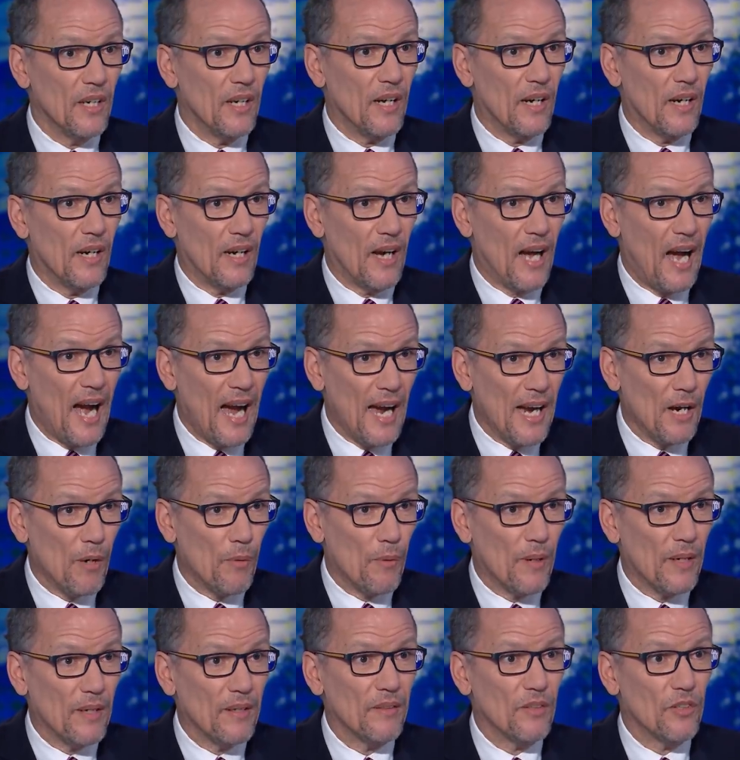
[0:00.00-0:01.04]
Uh,
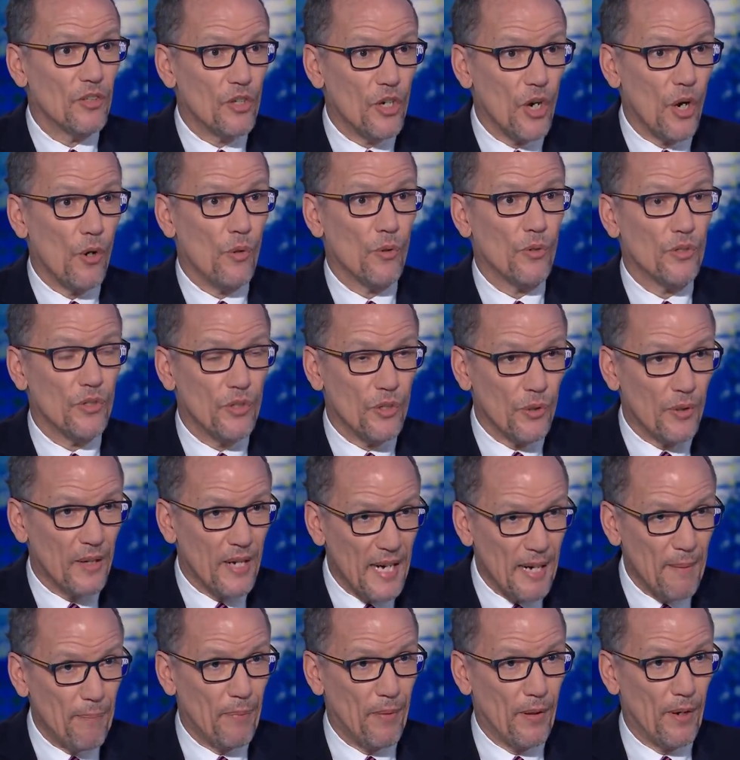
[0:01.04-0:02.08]
Iowa chose to
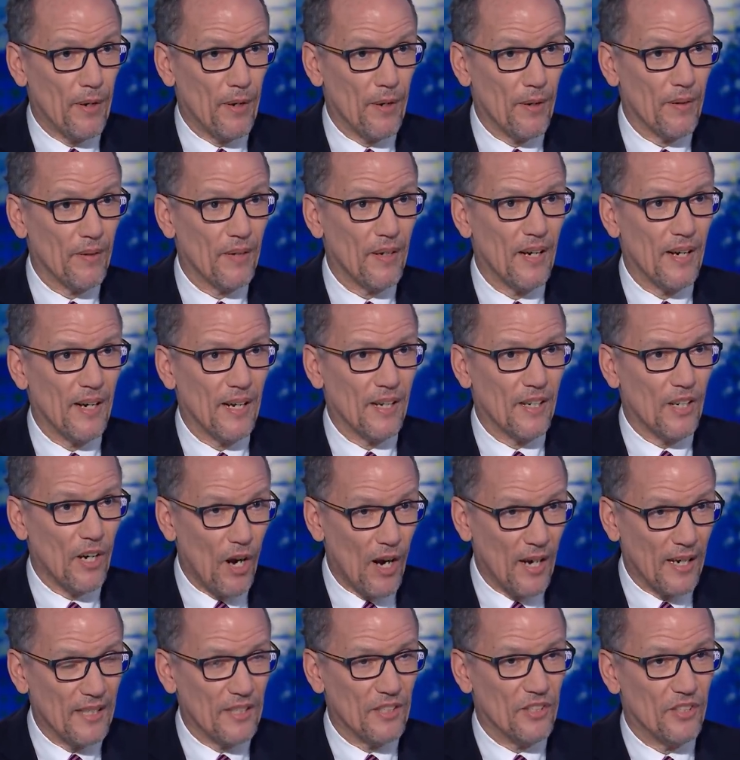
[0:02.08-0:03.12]
keep their uh,
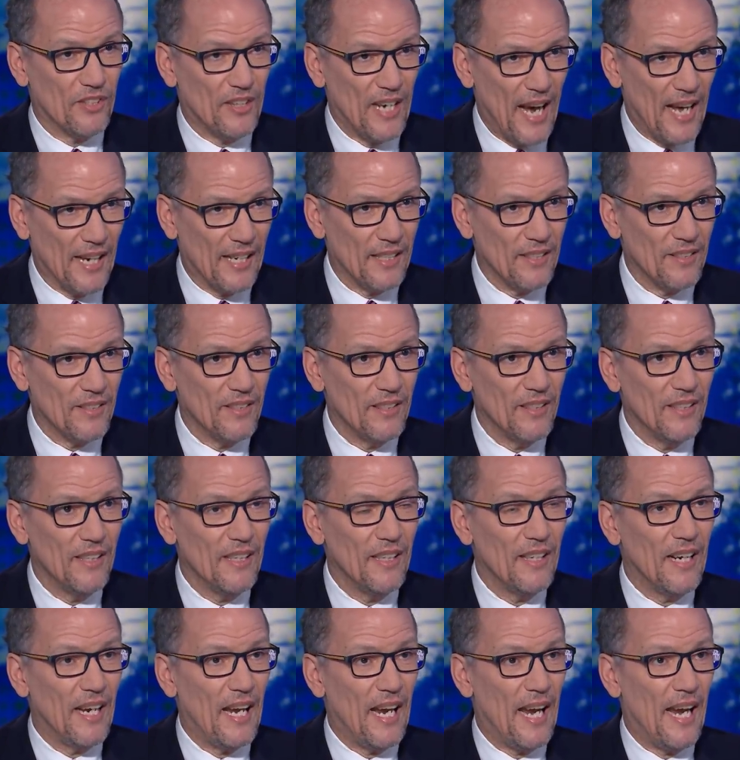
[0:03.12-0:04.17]
caucus status
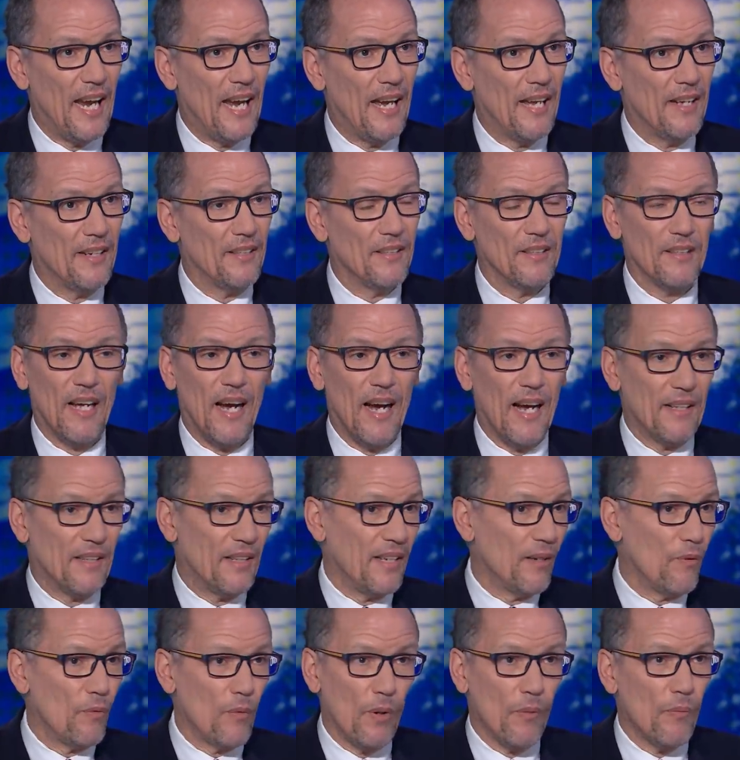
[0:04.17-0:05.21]
and I
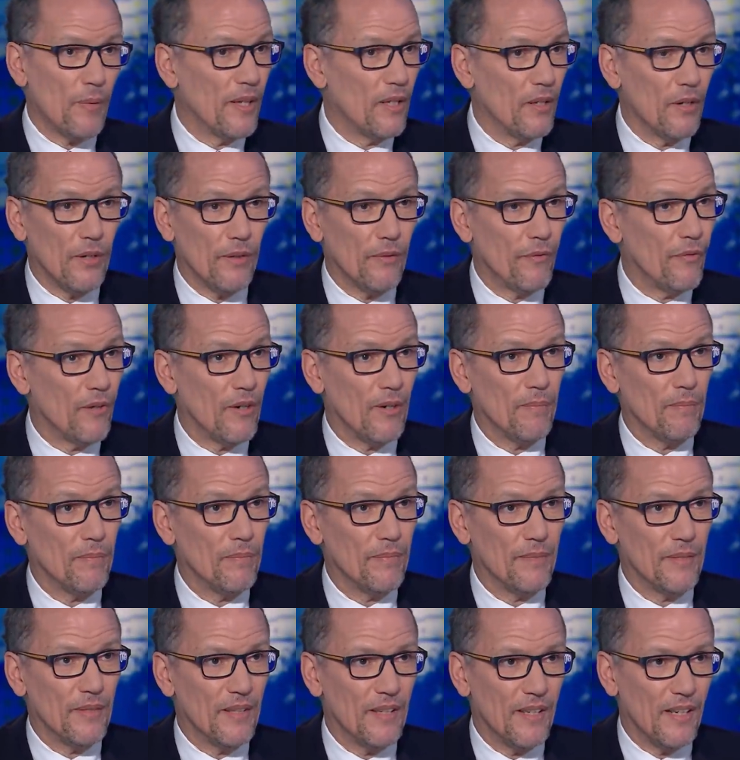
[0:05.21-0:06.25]
think what we learned
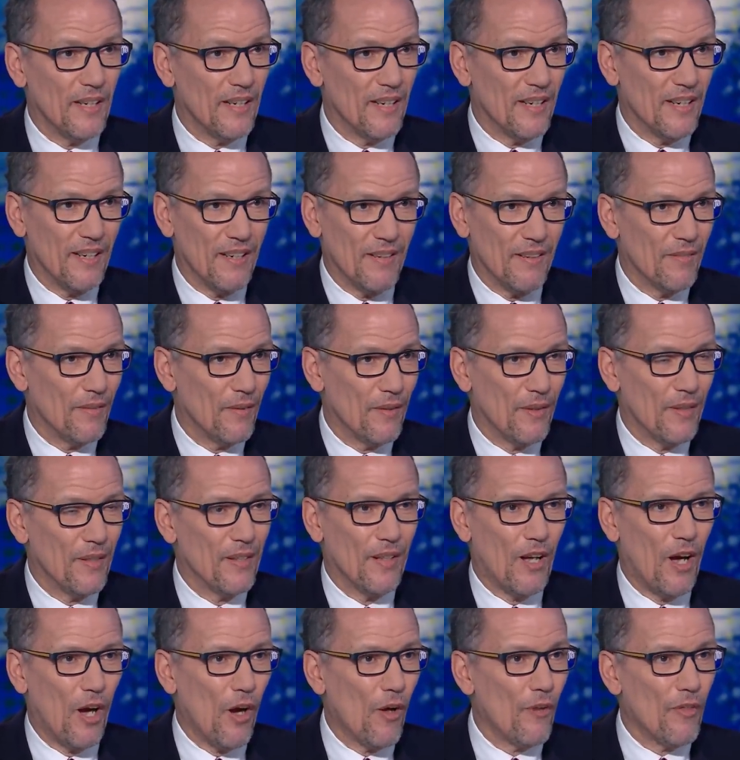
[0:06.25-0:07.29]
from uh,
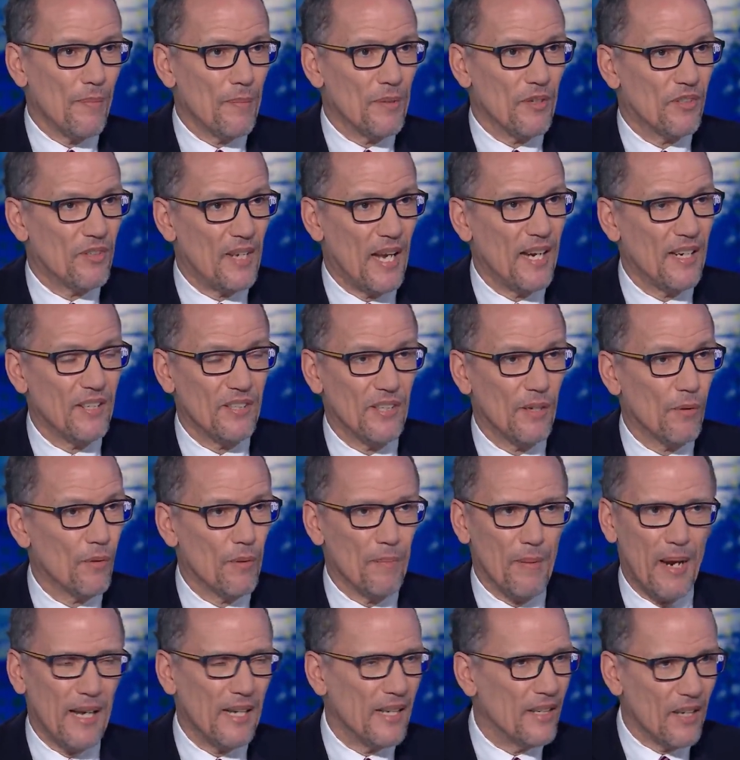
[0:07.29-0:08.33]
all the mistakes that were
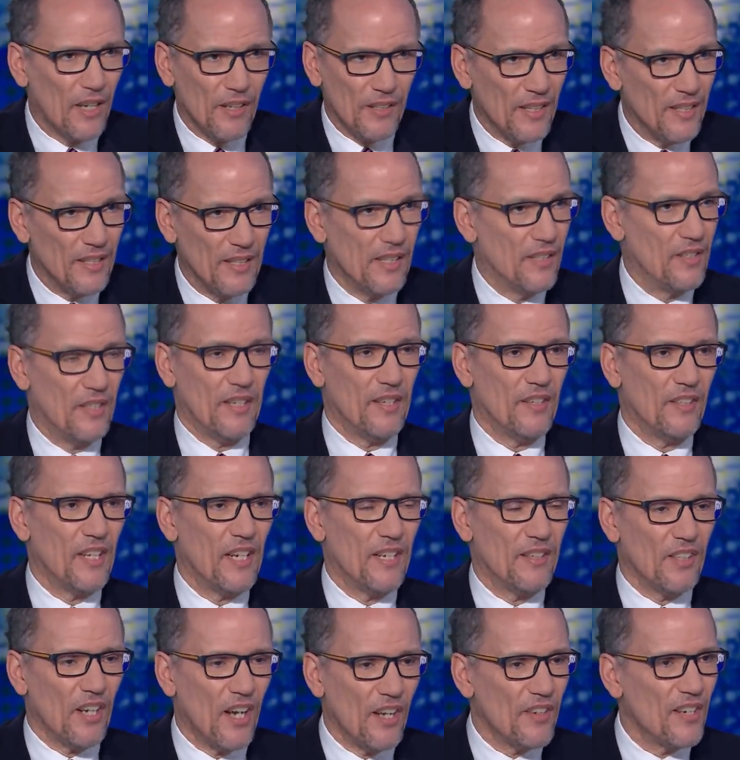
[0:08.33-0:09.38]
made, and, uh,
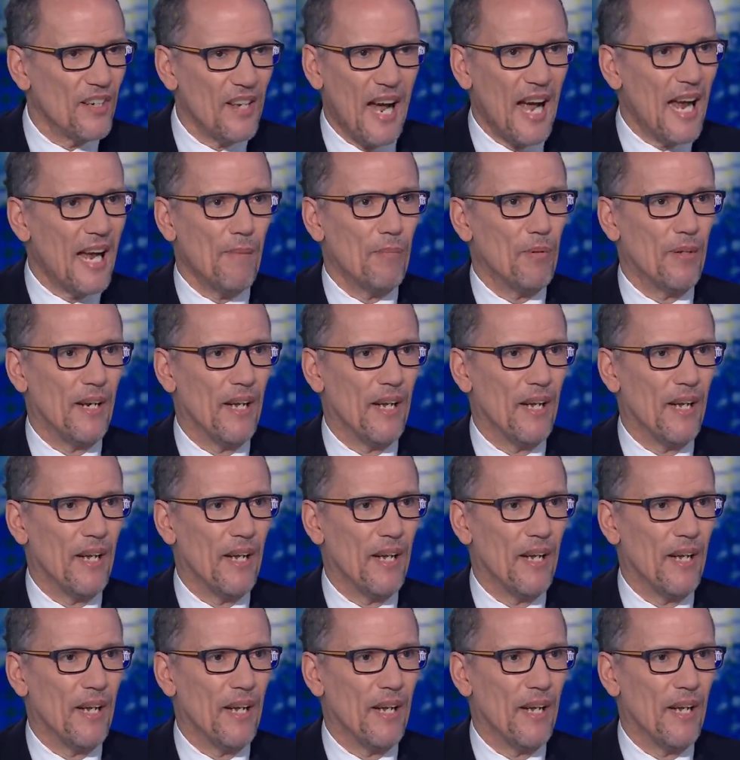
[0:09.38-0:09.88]
it's undeniably